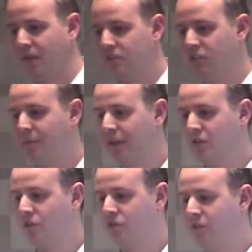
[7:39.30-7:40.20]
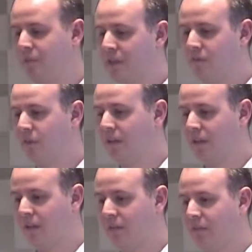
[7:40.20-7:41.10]
So you may talk to them
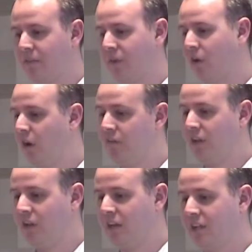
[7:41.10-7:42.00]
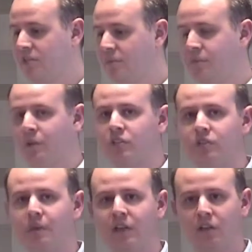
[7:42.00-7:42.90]
differently if they're a high-value customer as opposed
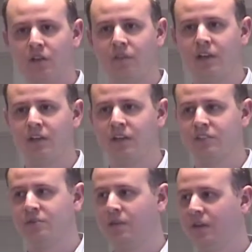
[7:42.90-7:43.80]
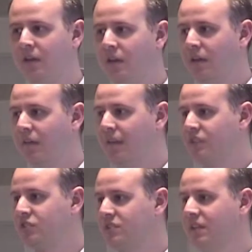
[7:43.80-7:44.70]
to being a low-value customer. The
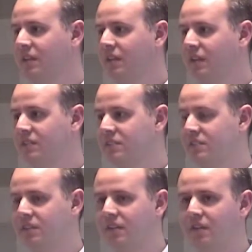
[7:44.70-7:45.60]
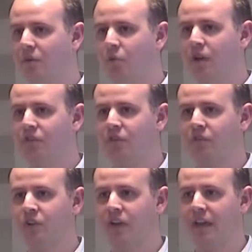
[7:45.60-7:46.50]
interesting thing is that what if
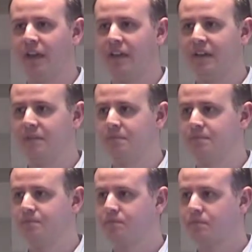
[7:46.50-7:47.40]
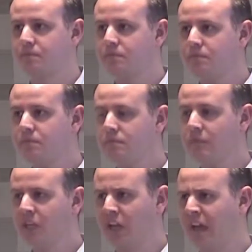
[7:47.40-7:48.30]
you've got a,
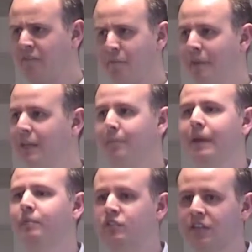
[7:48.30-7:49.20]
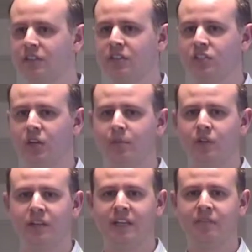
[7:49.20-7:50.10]
you have 1 million people chat to the site
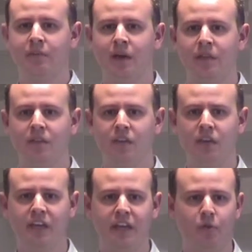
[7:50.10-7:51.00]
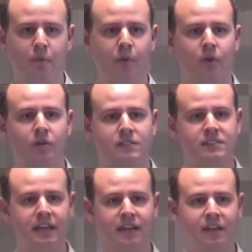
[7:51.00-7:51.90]
in a given month, you can get a report
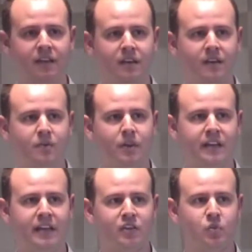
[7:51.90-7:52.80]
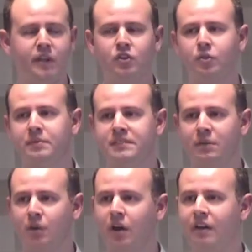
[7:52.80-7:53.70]
saying, well, okay,
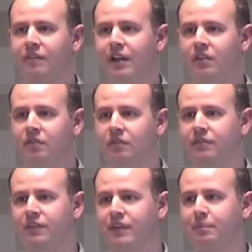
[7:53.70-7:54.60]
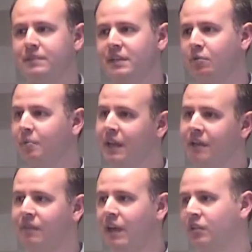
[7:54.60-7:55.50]
22% were high value, 15% were
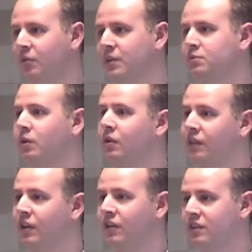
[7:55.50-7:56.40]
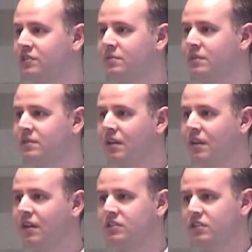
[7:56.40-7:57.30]
medium value, the rest were low value customers.
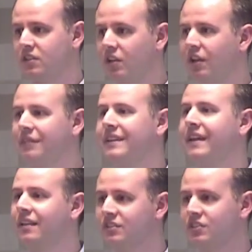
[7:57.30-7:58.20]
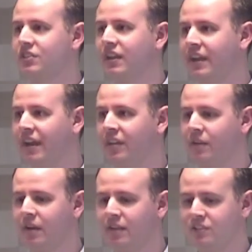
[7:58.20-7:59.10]
So there's a lot of intelligence you can gather
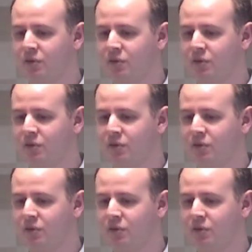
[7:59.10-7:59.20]
out of this.